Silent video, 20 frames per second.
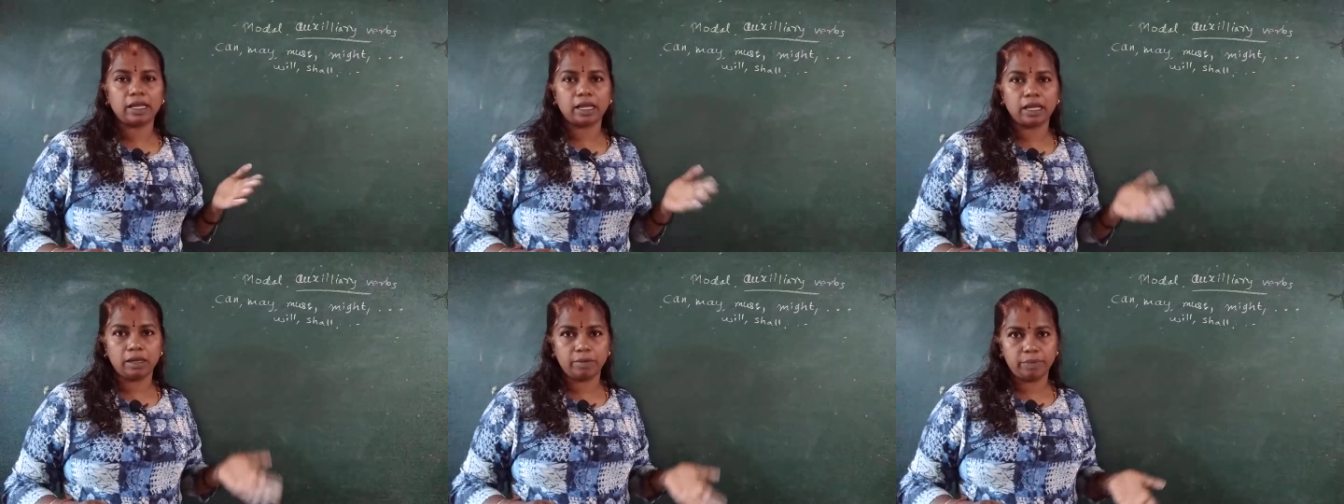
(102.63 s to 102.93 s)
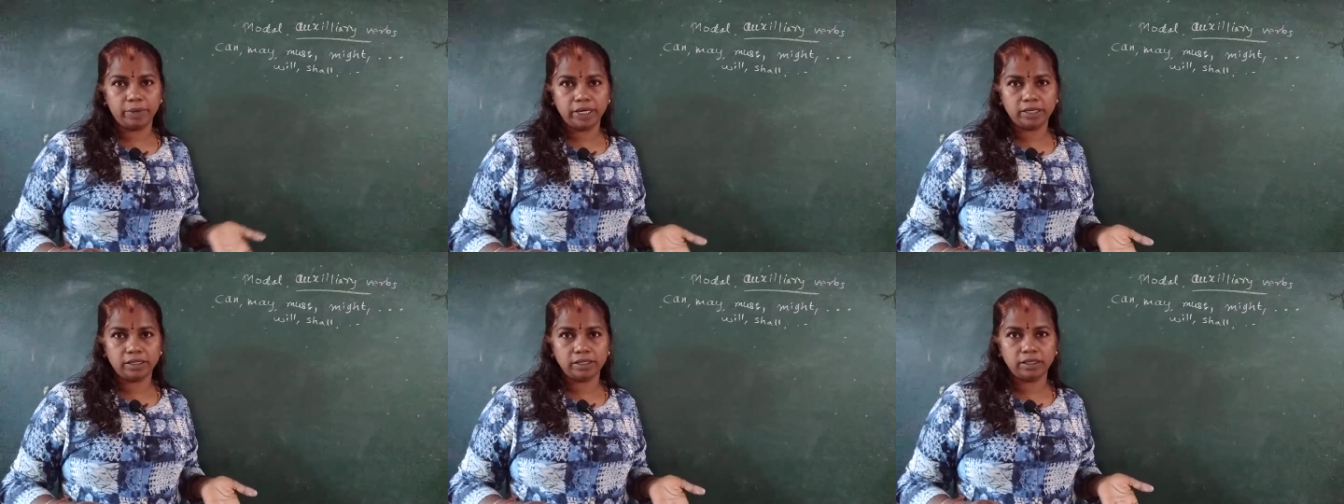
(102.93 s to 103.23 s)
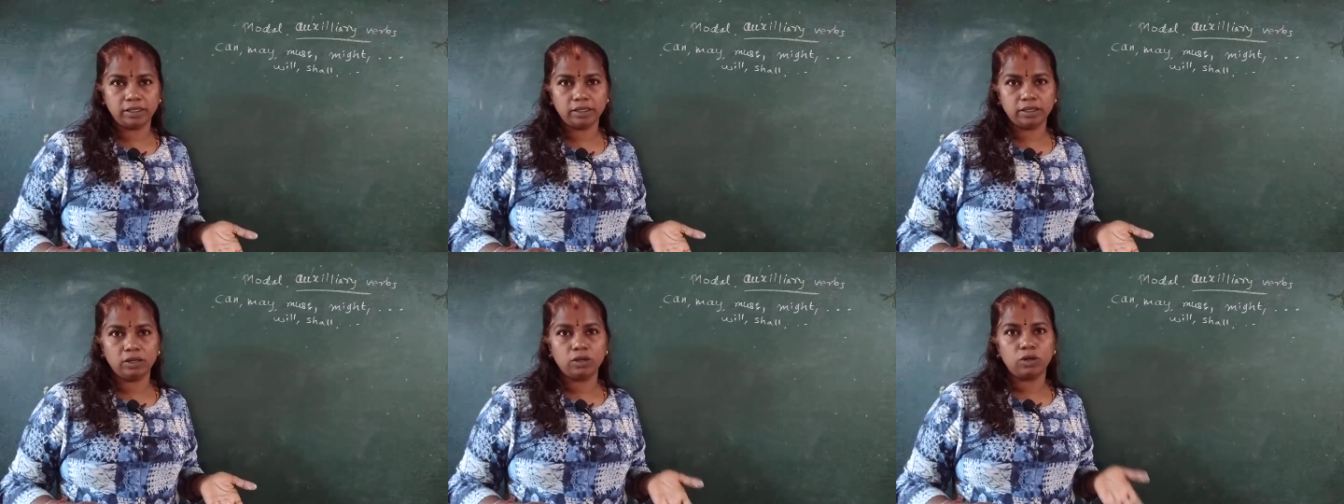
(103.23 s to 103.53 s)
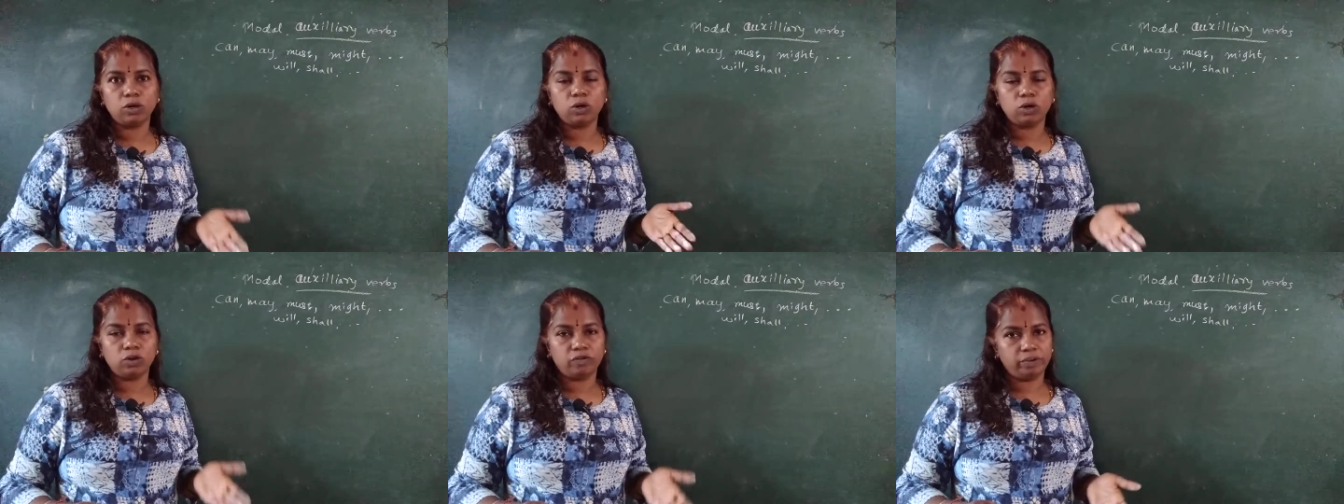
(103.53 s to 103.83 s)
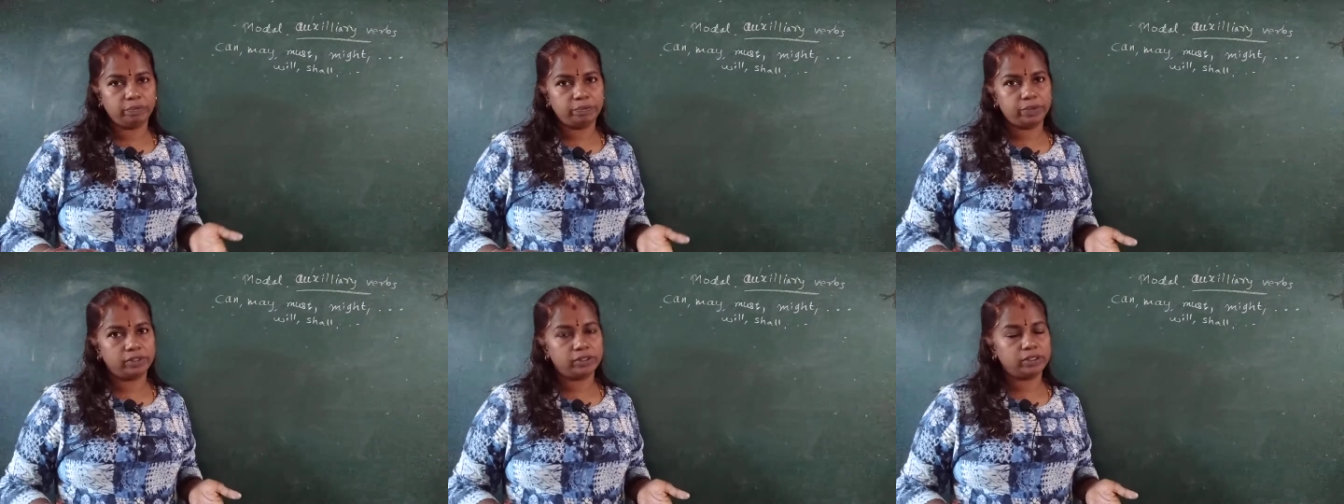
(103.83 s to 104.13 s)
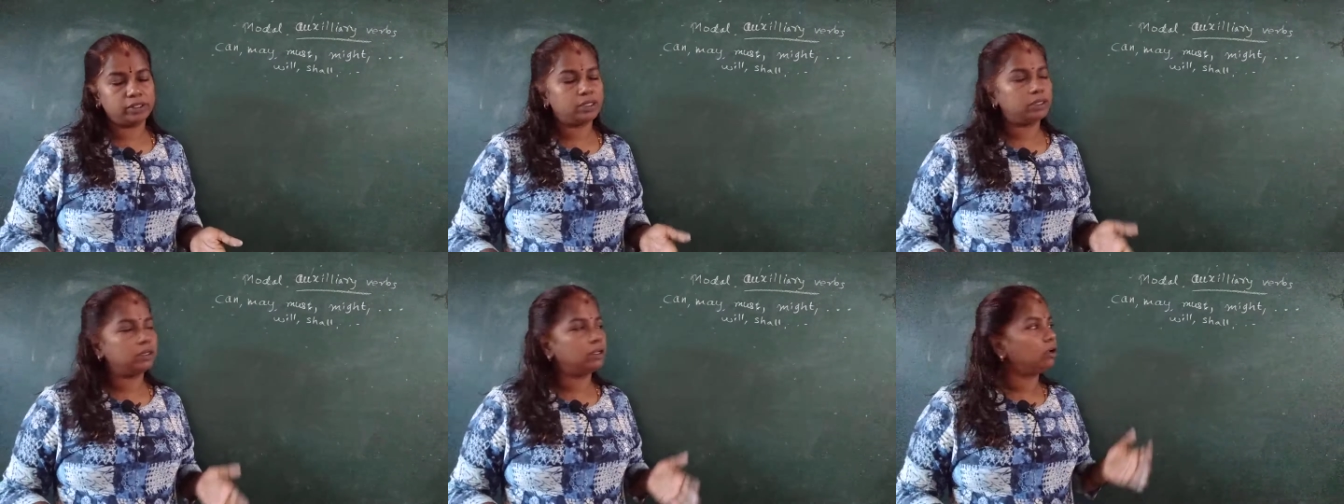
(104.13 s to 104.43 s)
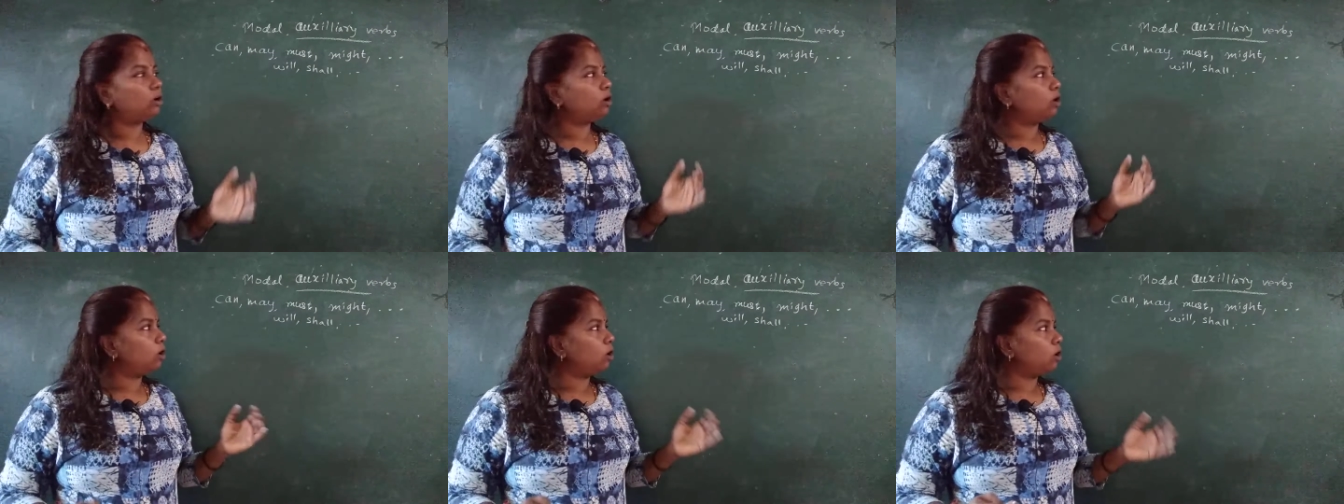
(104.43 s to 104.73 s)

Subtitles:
ability of a person,